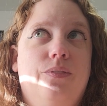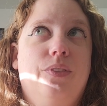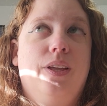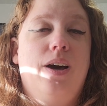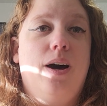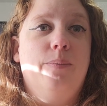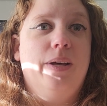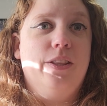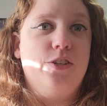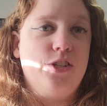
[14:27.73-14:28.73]
the
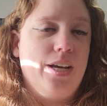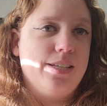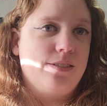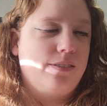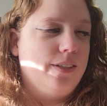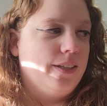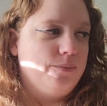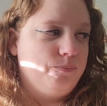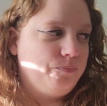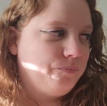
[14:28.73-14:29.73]
combat that she has to learn.
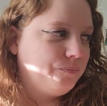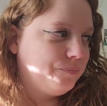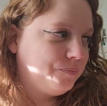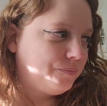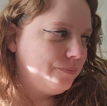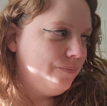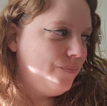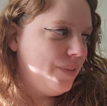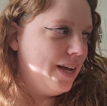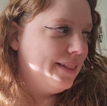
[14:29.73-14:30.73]

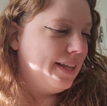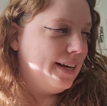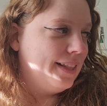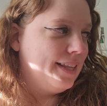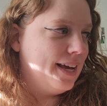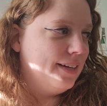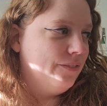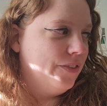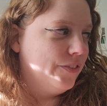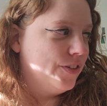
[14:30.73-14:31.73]
And then at the end of
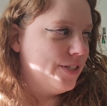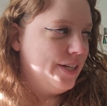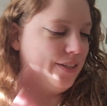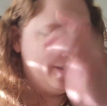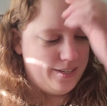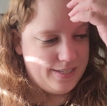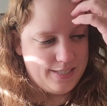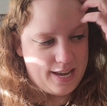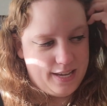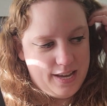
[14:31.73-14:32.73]
the first year, there's
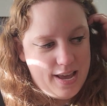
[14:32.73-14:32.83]
a